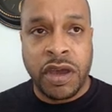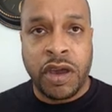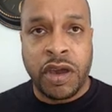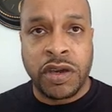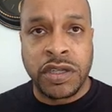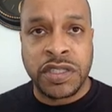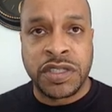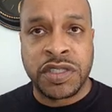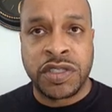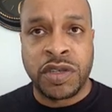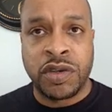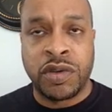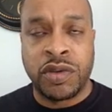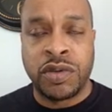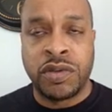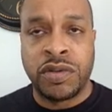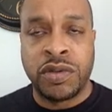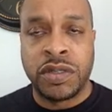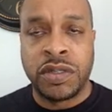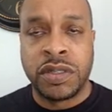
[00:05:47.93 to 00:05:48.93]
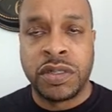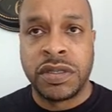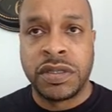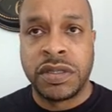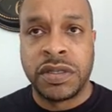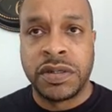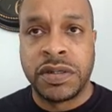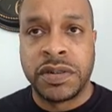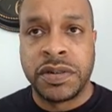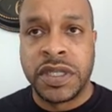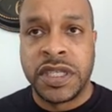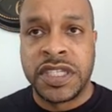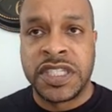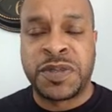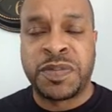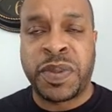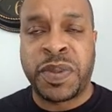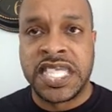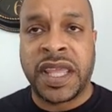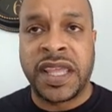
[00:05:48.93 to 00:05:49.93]
also
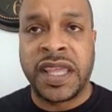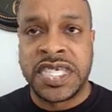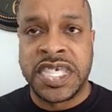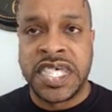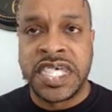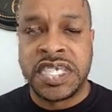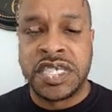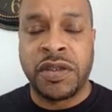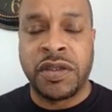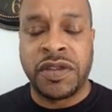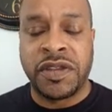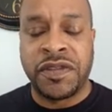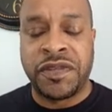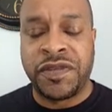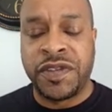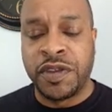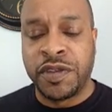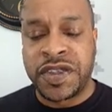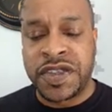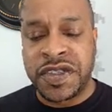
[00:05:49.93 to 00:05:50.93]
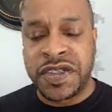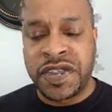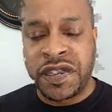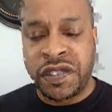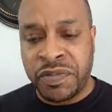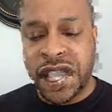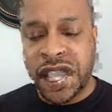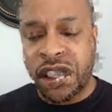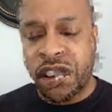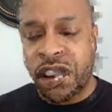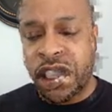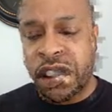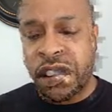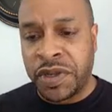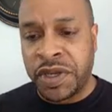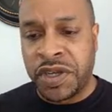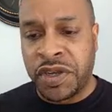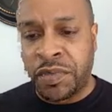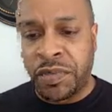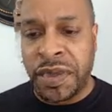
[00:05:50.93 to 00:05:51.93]
speculate on the futures of
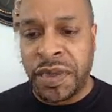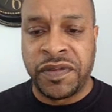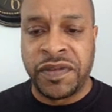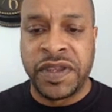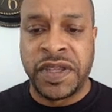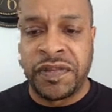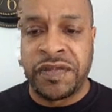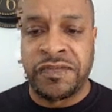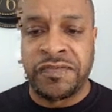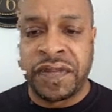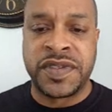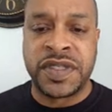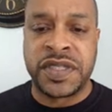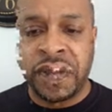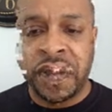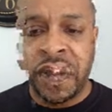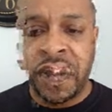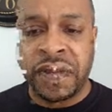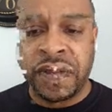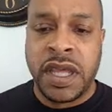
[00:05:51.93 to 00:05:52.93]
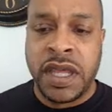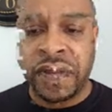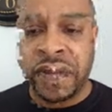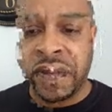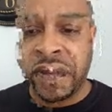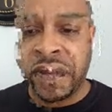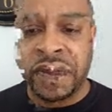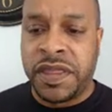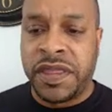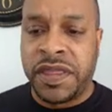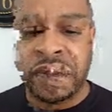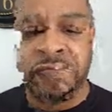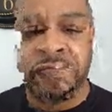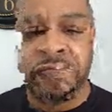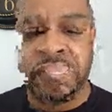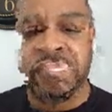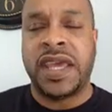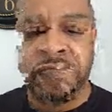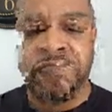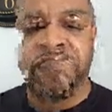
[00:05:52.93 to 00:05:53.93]
Bitcoin with derivatives. They
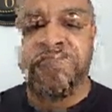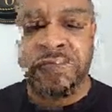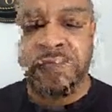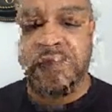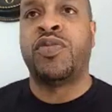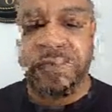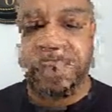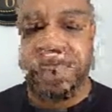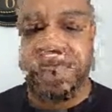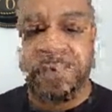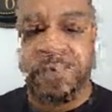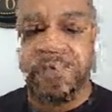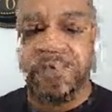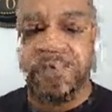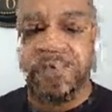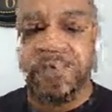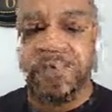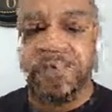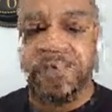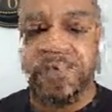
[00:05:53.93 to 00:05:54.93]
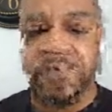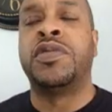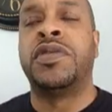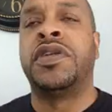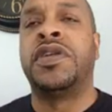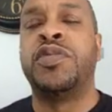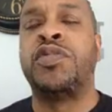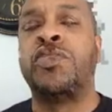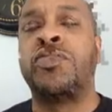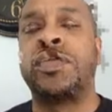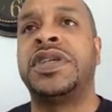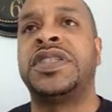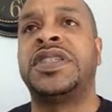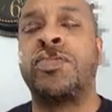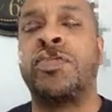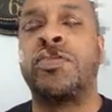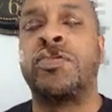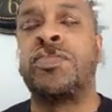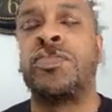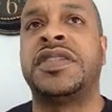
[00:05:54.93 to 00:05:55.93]
made it to where if you were a U.S.
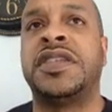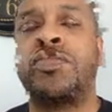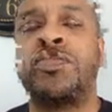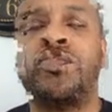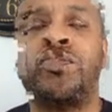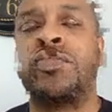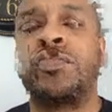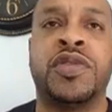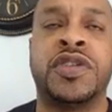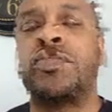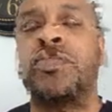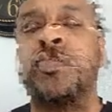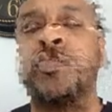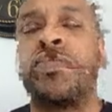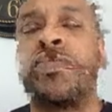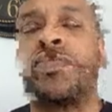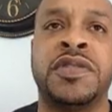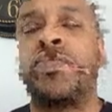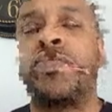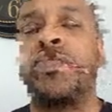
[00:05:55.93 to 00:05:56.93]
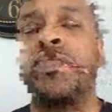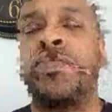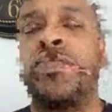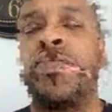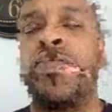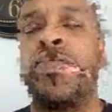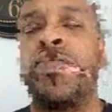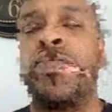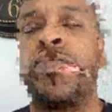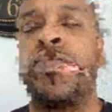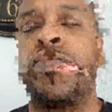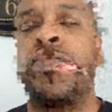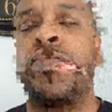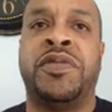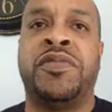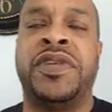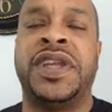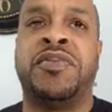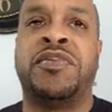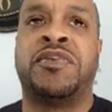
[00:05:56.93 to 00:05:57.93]
citizen, you were supposed to
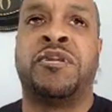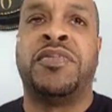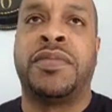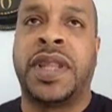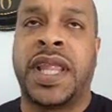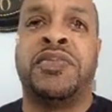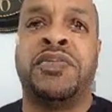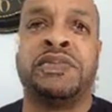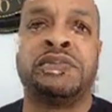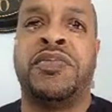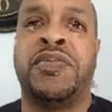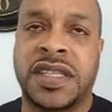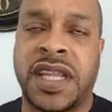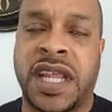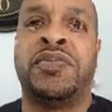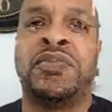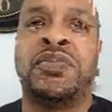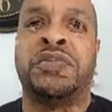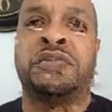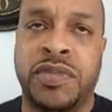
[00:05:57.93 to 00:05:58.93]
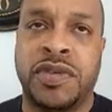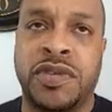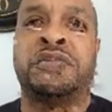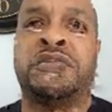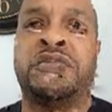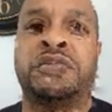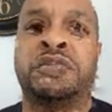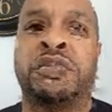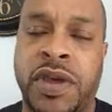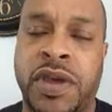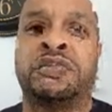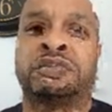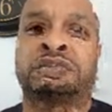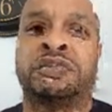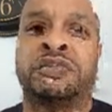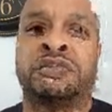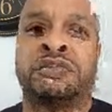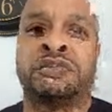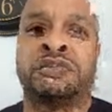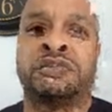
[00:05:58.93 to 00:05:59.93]
be region blocked, not able to
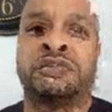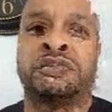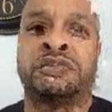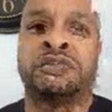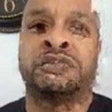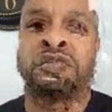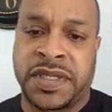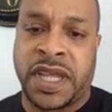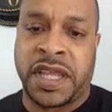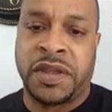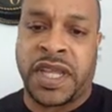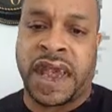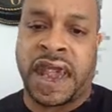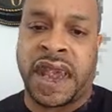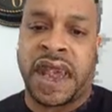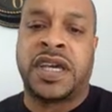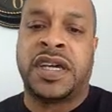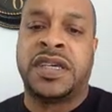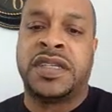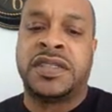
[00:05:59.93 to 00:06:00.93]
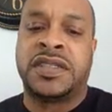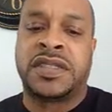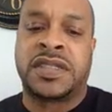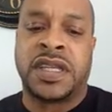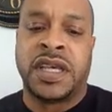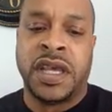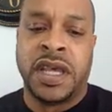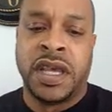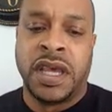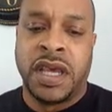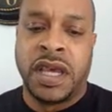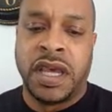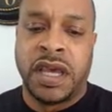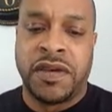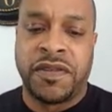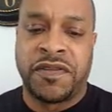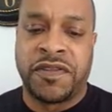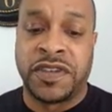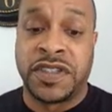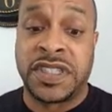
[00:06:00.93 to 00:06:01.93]
access their website because
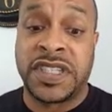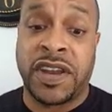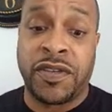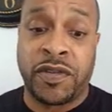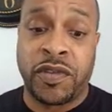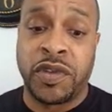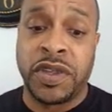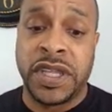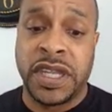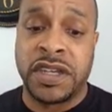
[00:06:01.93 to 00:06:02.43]
for several